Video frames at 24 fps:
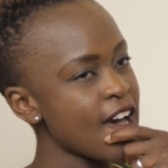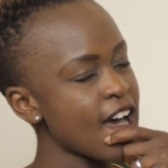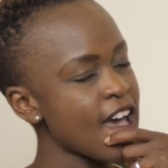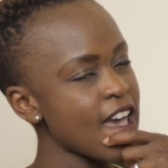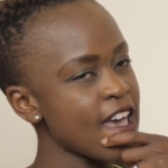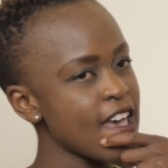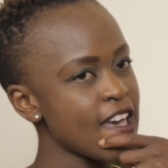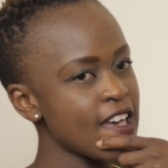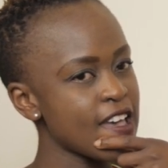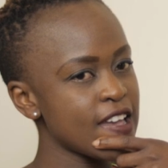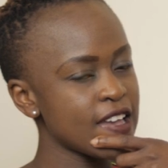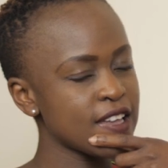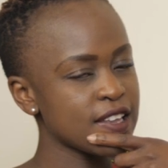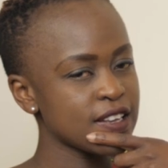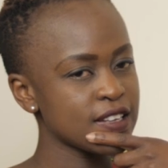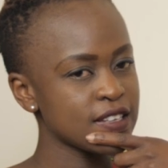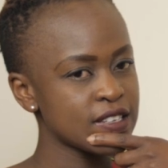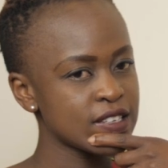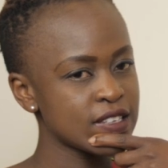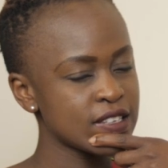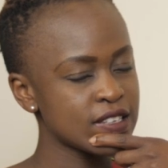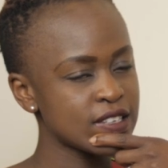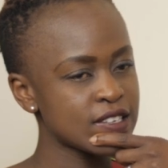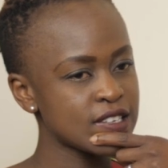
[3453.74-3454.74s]

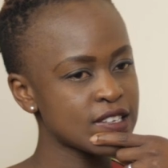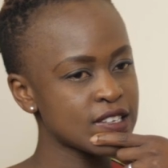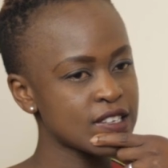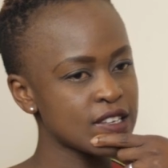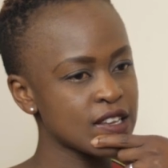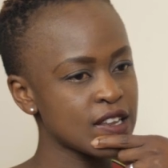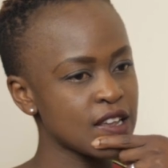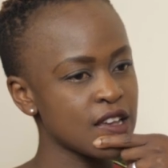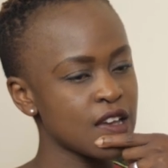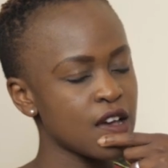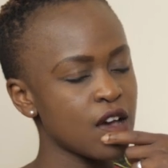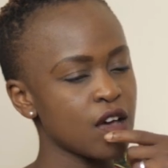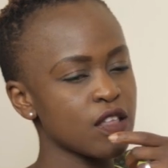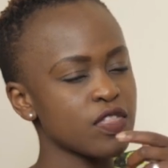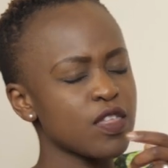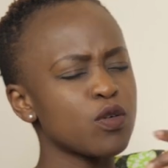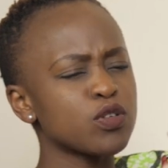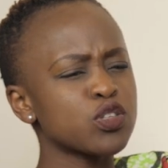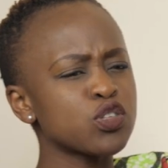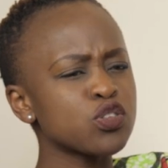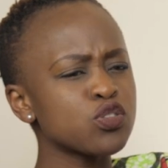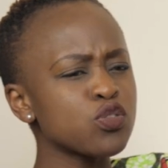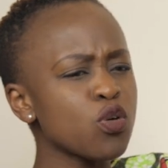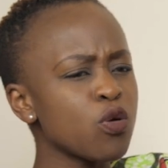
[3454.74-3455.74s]
And there
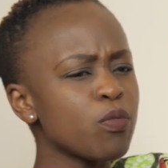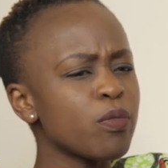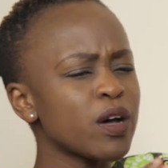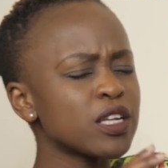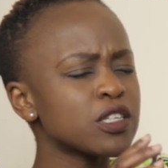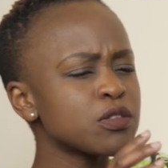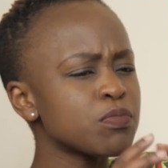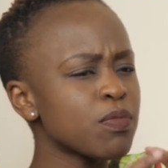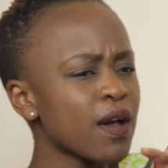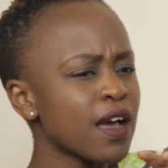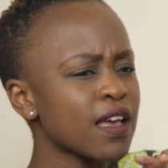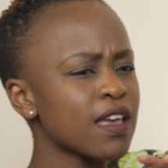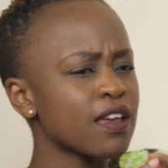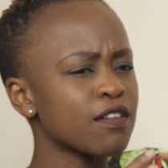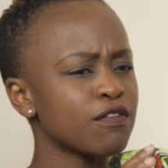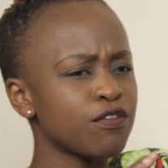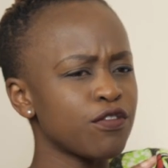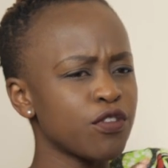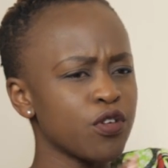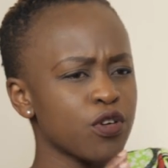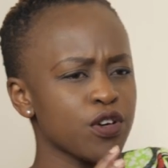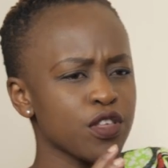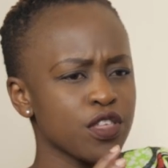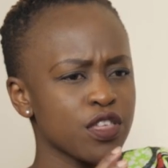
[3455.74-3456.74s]
was so much back and
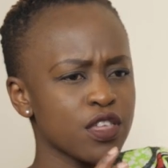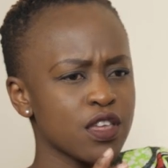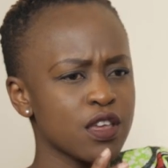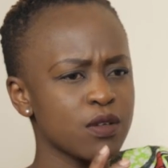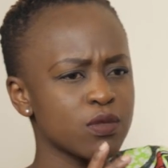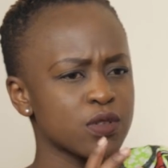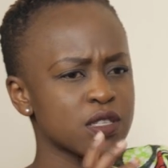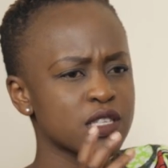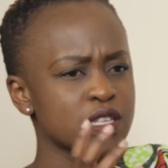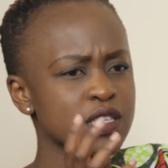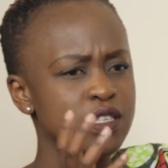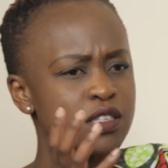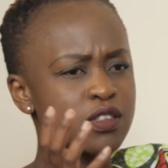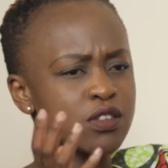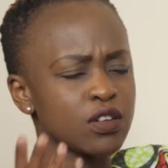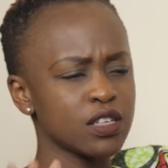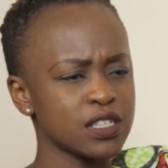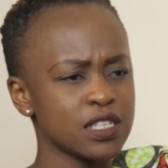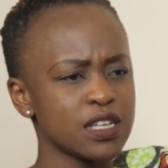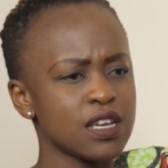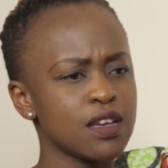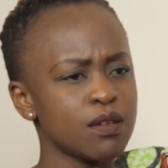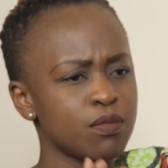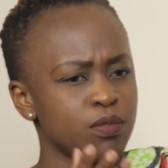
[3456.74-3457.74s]
forth. He was just
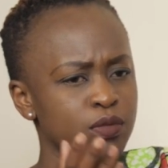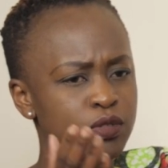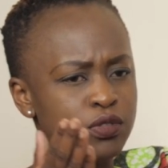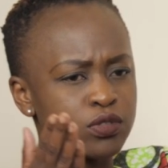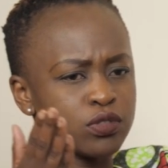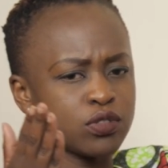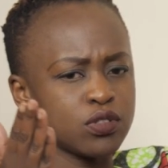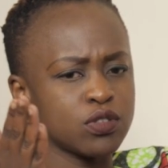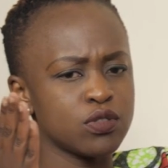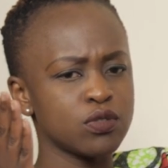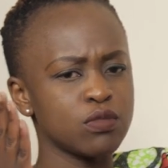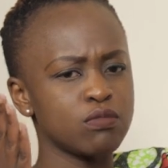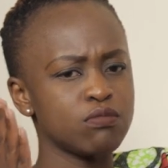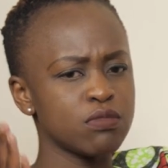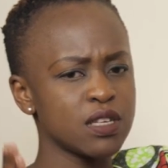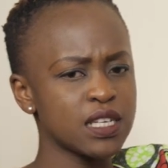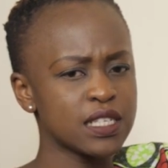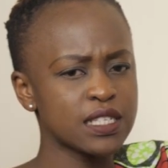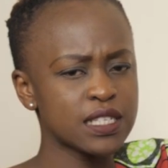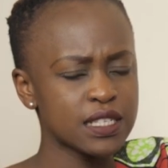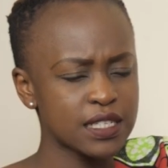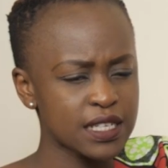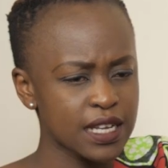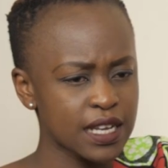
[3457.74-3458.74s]
not able to
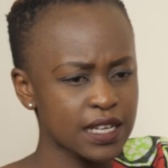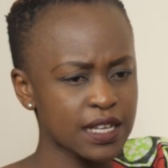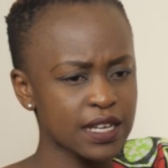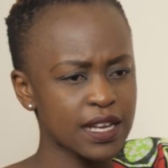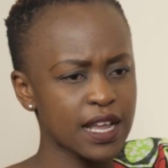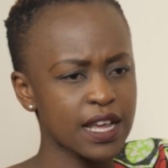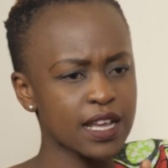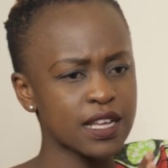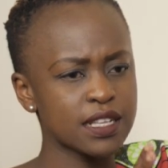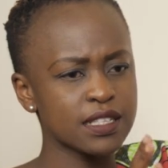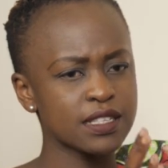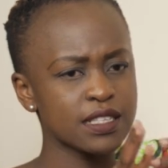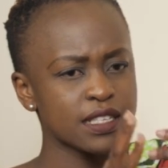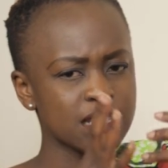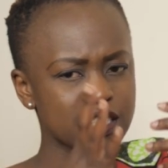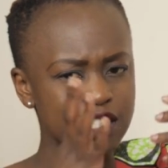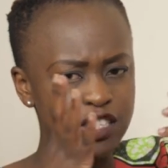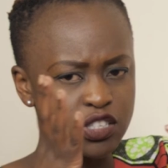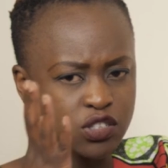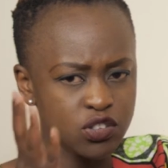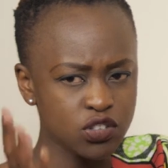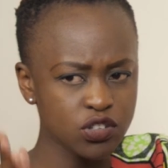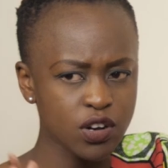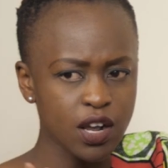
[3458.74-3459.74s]
meet deadlines. He's
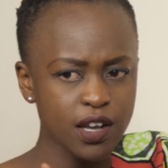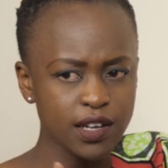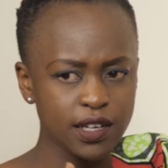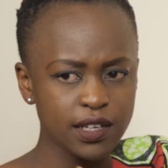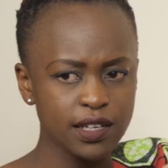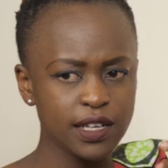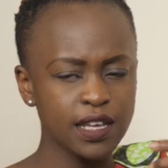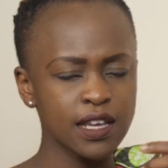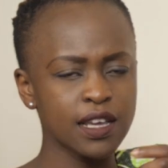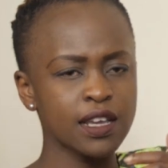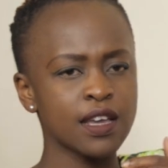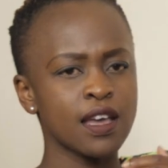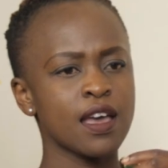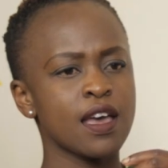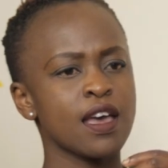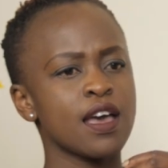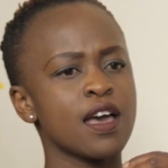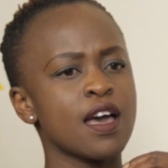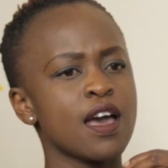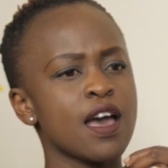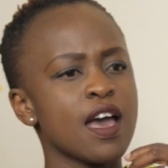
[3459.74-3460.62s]
struggling.